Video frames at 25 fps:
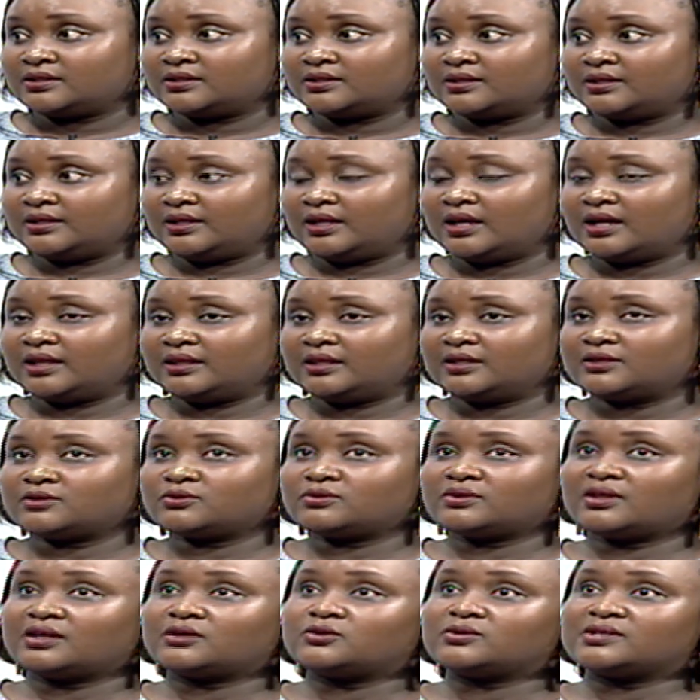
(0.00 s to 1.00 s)
Yeah, yeah
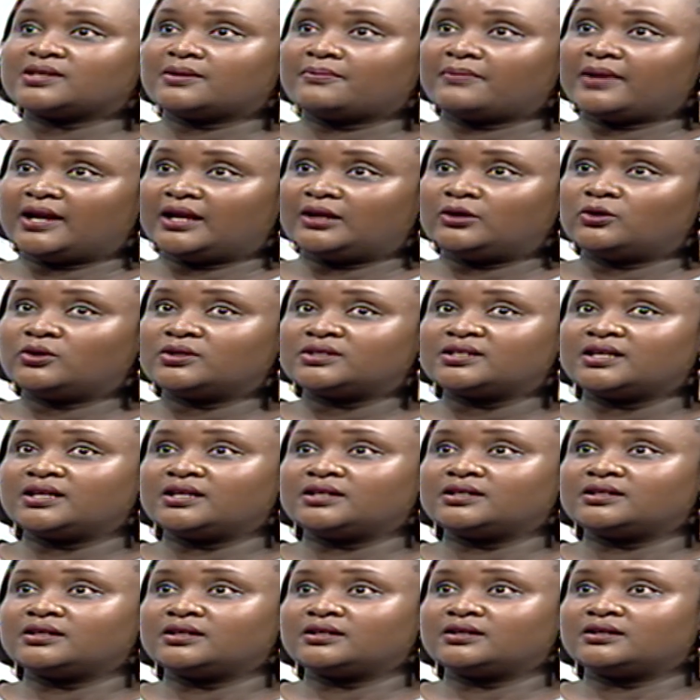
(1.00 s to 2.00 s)
that, that was a pilot.
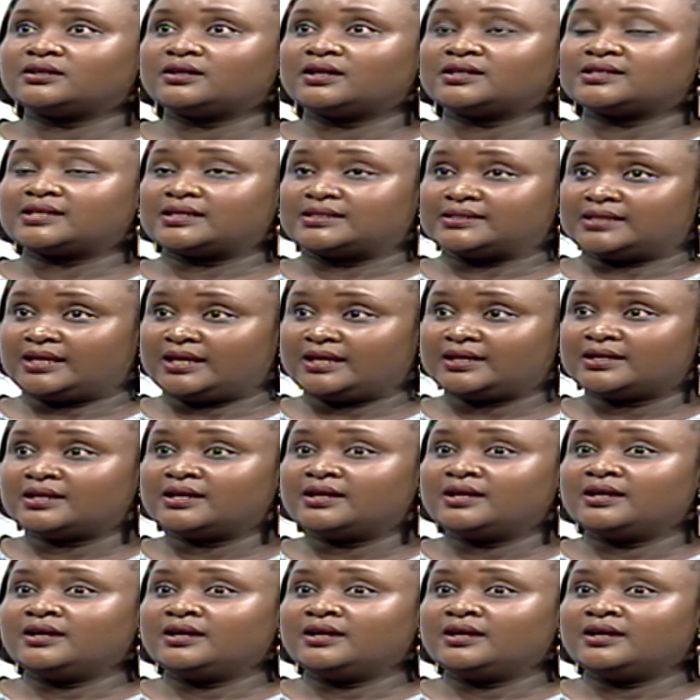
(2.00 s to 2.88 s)
And uh, as I said,